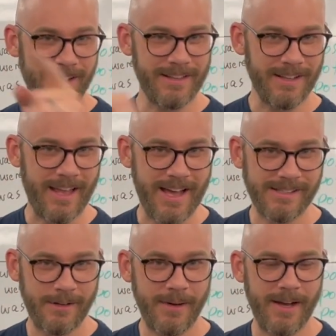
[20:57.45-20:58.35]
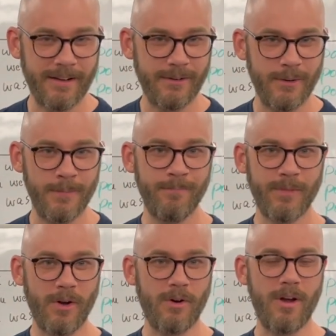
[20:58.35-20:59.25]
The last thing we got to do
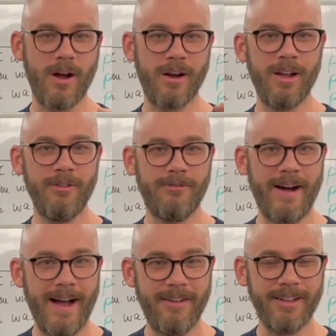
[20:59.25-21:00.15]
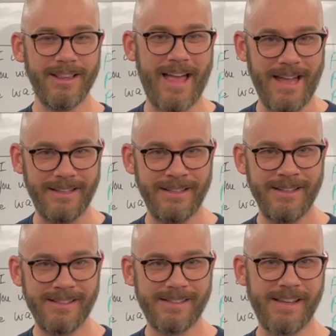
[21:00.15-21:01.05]
are our 5 Latin
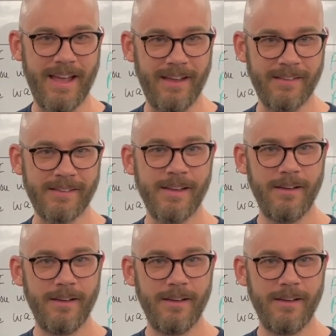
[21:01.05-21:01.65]
sayings.